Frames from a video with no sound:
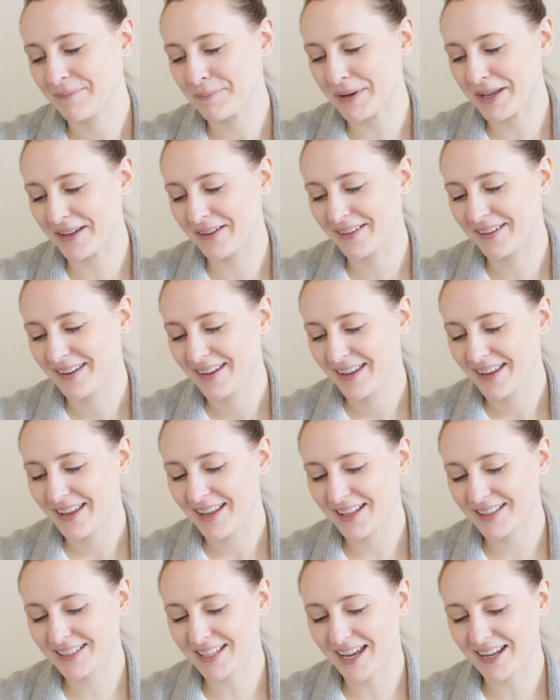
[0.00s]
but
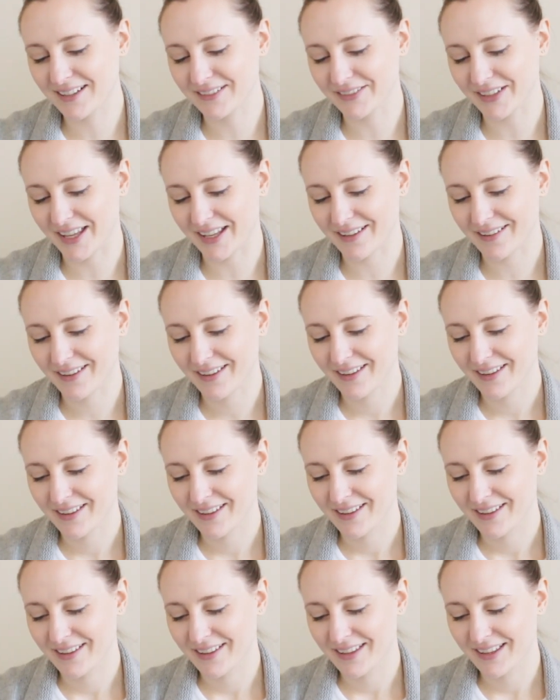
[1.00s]
it's kind of like,
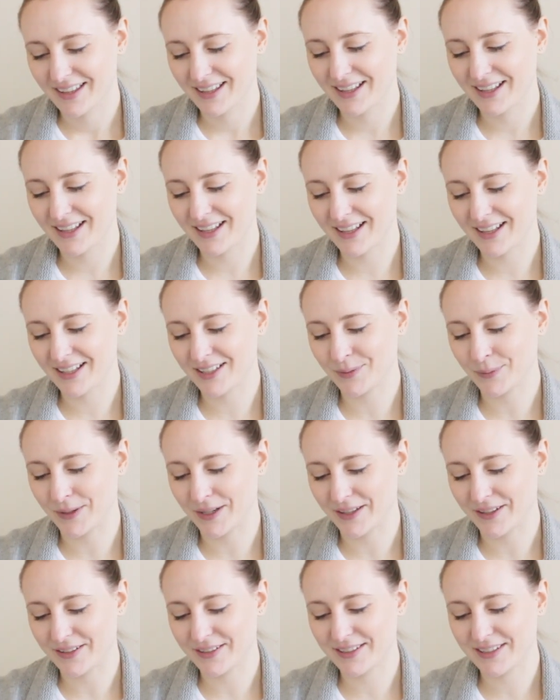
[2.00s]
it's
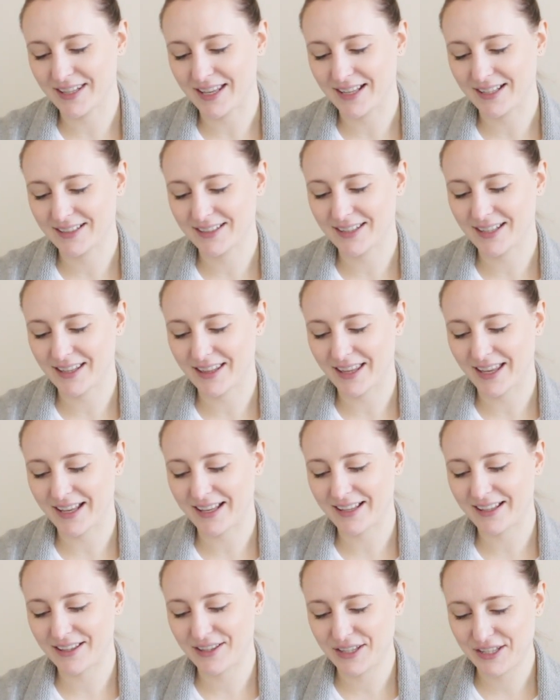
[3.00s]
one of those things that, like,